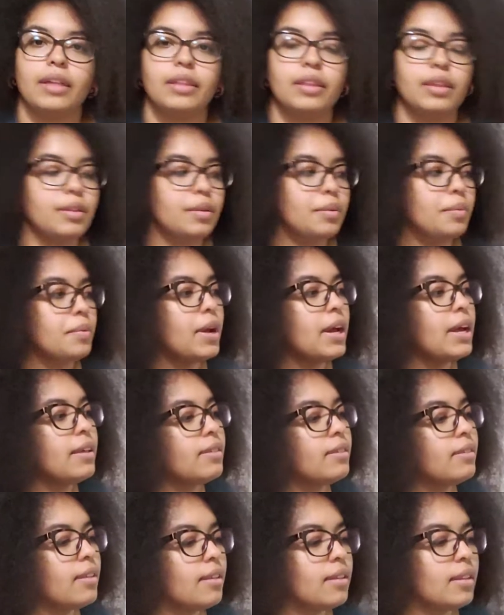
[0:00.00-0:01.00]
And then the rest
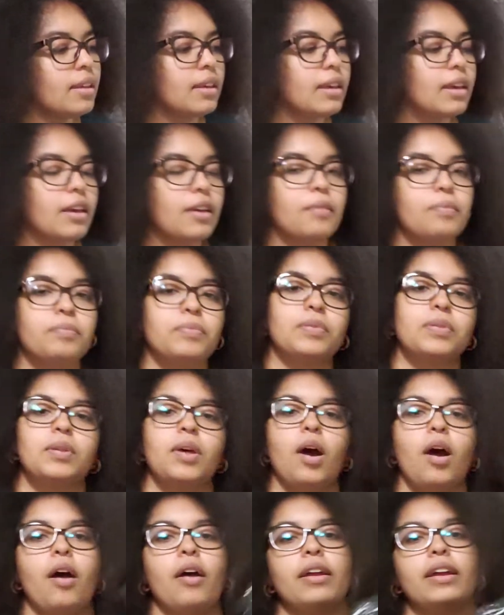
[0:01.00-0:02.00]
of the
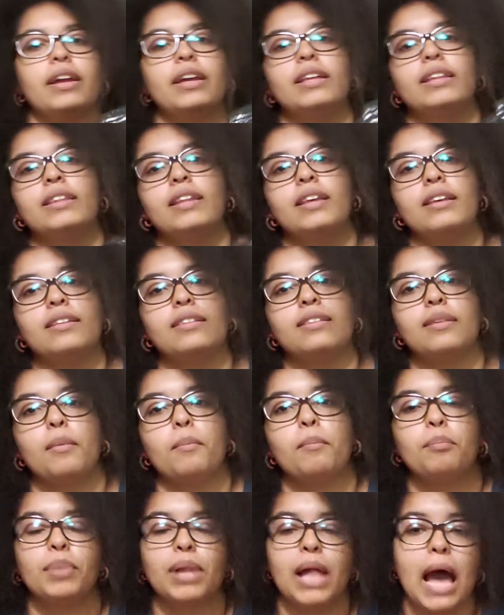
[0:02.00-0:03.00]
gifts are in this
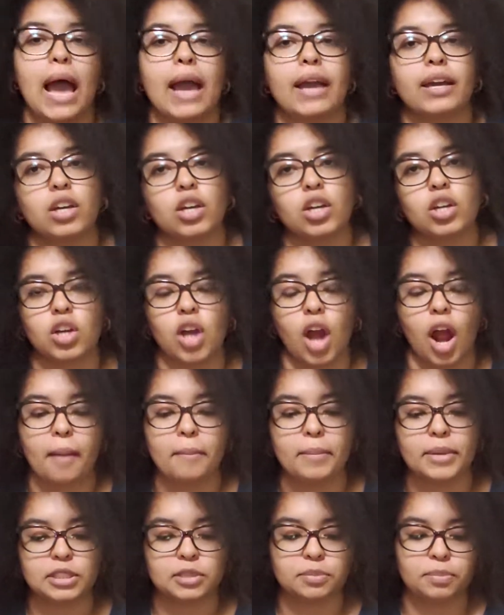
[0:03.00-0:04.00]
black
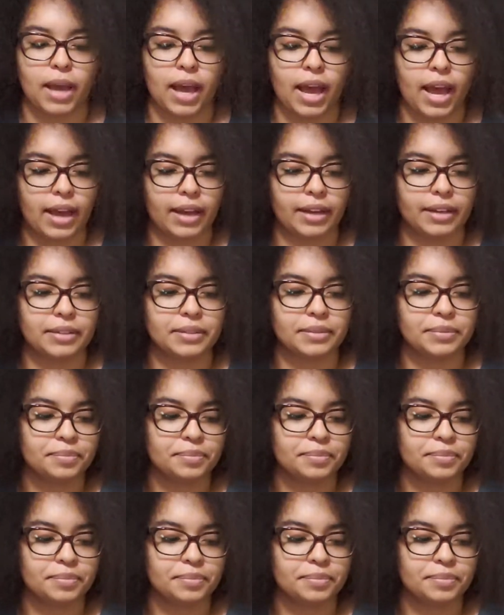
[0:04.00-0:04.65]
garbage bag.